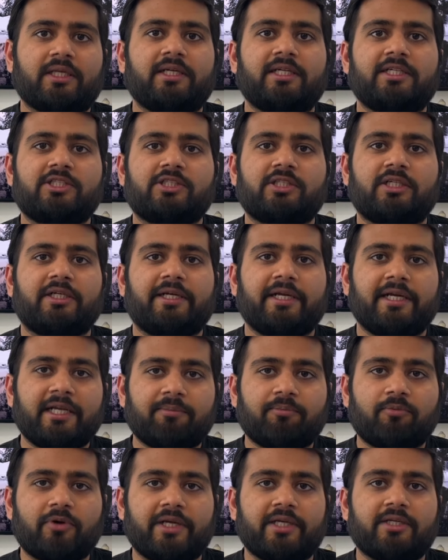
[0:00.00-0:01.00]
additional data
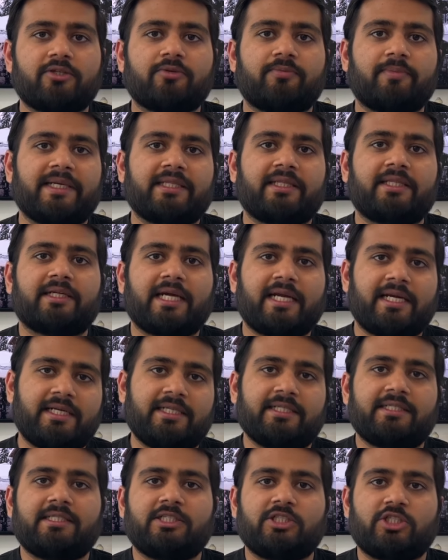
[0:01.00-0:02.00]
point to make the right
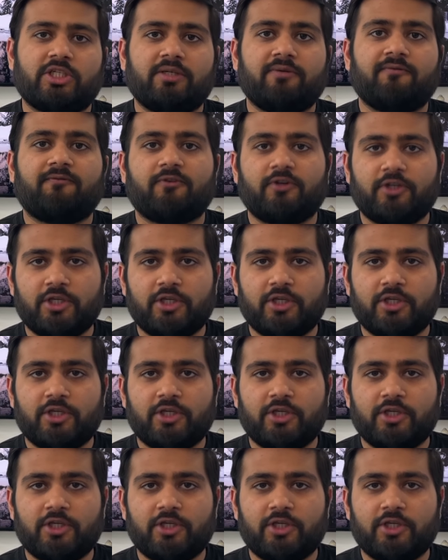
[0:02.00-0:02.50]
decision for